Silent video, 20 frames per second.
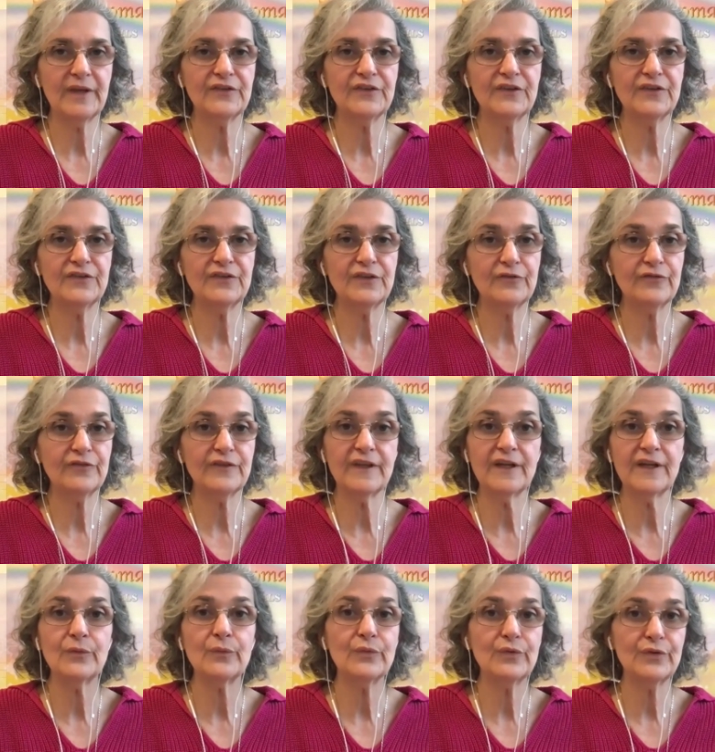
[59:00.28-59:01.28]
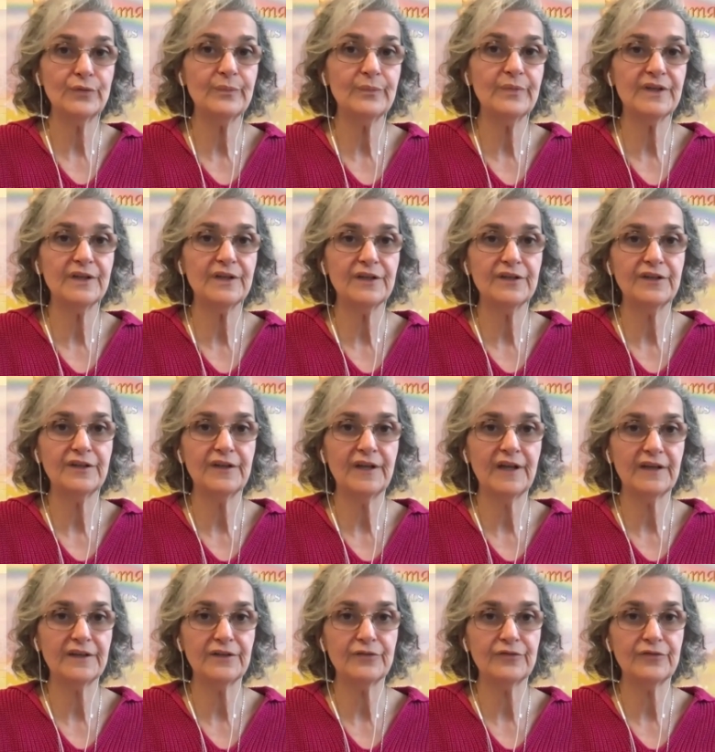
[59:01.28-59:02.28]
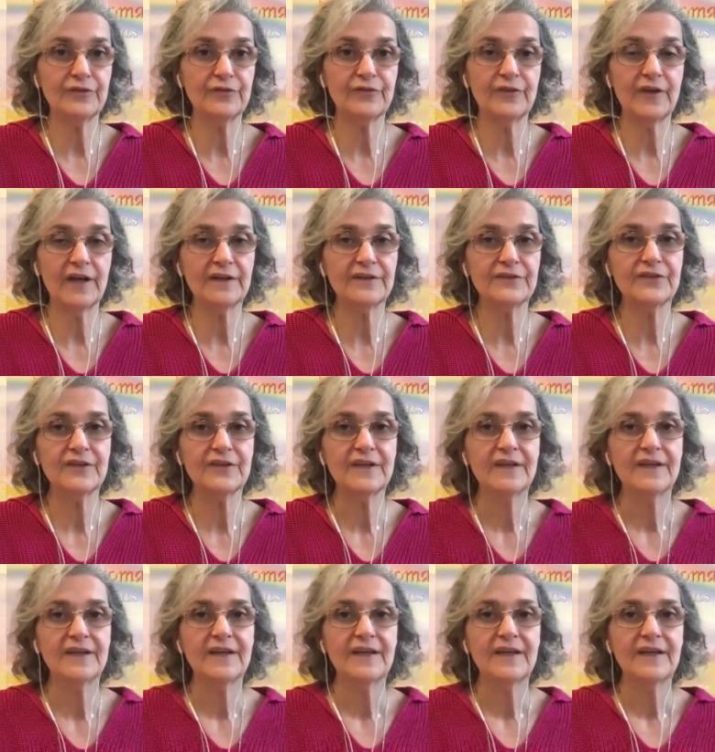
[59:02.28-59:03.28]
basis if there would be any negative effect.